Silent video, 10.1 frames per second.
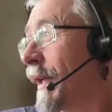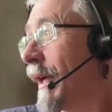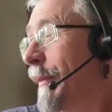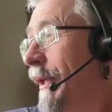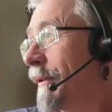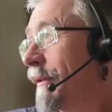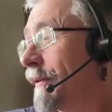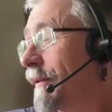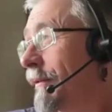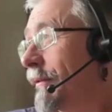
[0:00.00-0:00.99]
I mean,
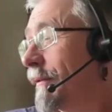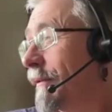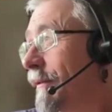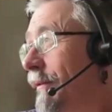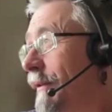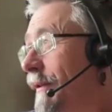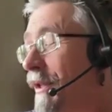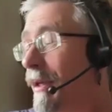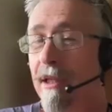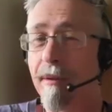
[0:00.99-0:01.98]

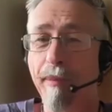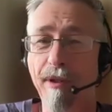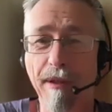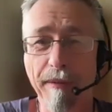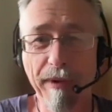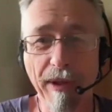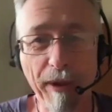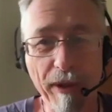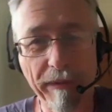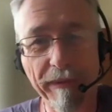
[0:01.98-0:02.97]
the
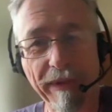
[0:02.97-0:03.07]
book,